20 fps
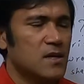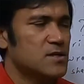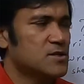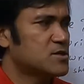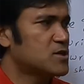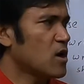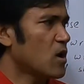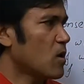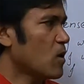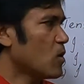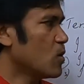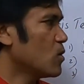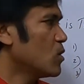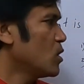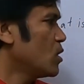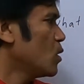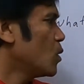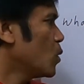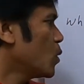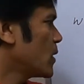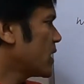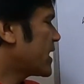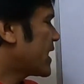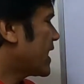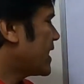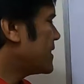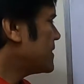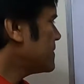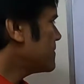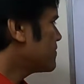So we
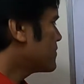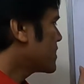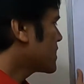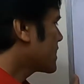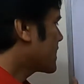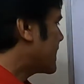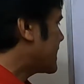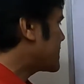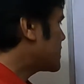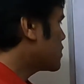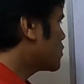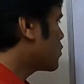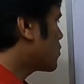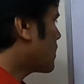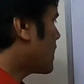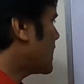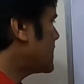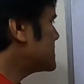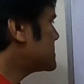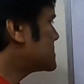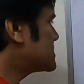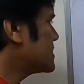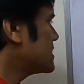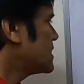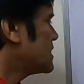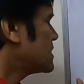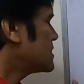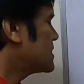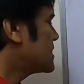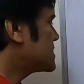can categorize
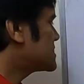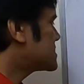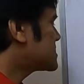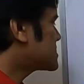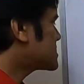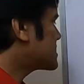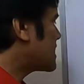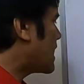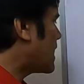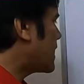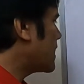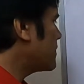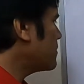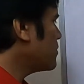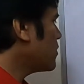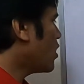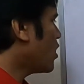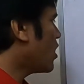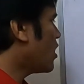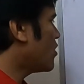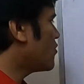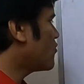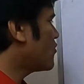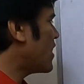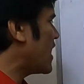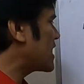this time of